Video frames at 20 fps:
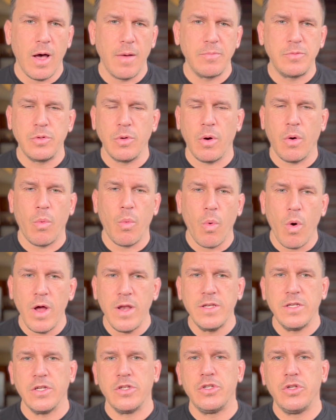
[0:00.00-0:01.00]
up to a
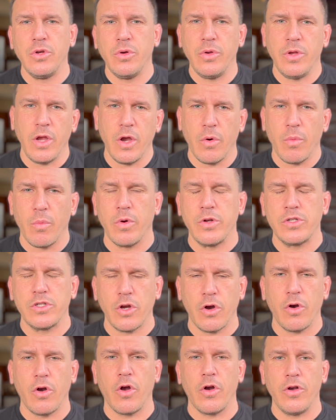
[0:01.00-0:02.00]
one to two year
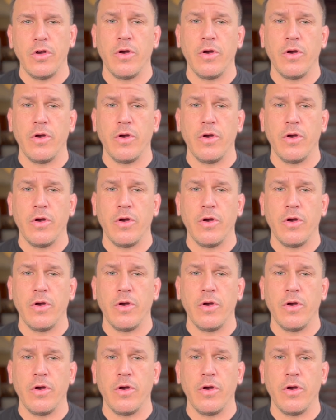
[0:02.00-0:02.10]
return on